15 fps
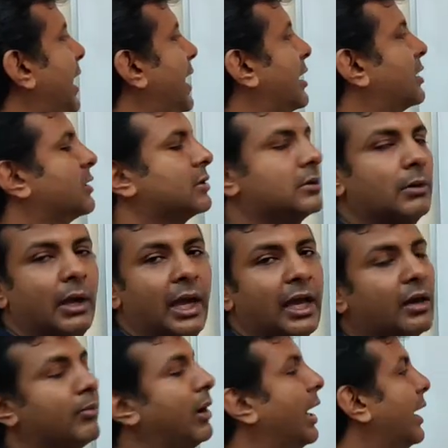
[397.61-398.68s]
x
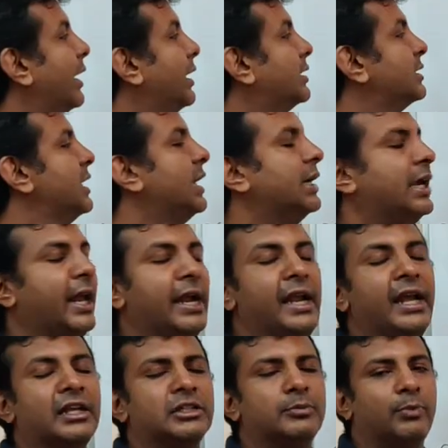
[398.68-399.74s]
square minus
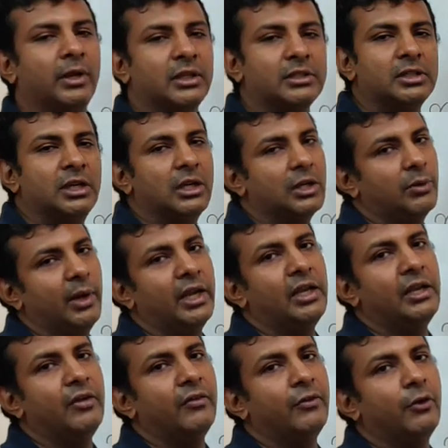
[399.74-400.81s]
10x plus
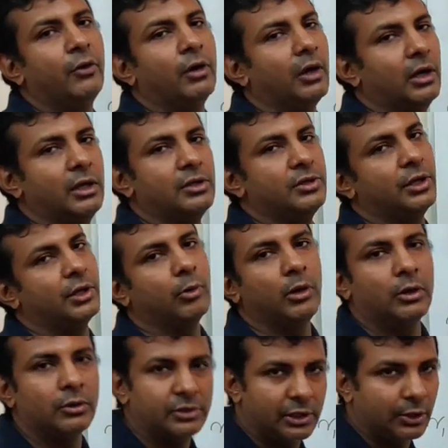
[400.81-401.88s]
24 is
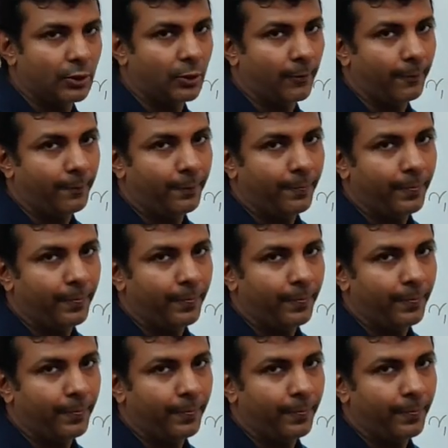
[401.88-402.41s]
equal to 0.